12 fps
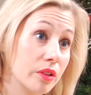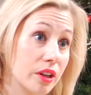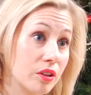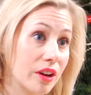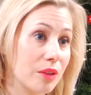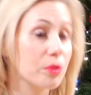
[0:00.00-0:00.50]

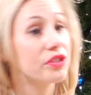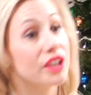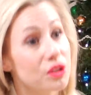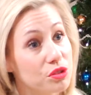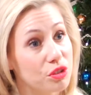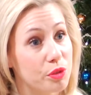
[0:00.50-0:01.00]
Okay, great. Well,
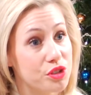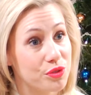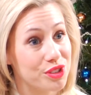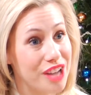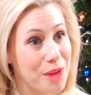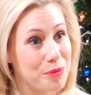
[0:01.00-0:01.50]
thank you so much
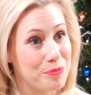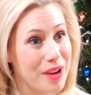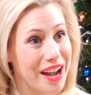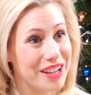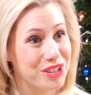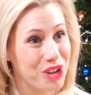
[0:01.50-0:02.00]
for stopping
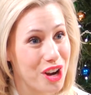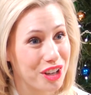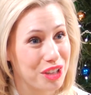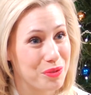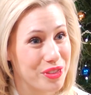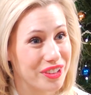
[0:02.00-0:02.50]
by and
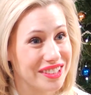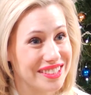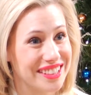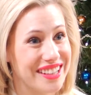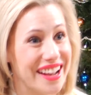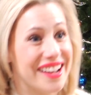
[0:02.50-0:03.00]
talking with
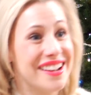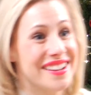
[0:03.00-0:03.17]
us today.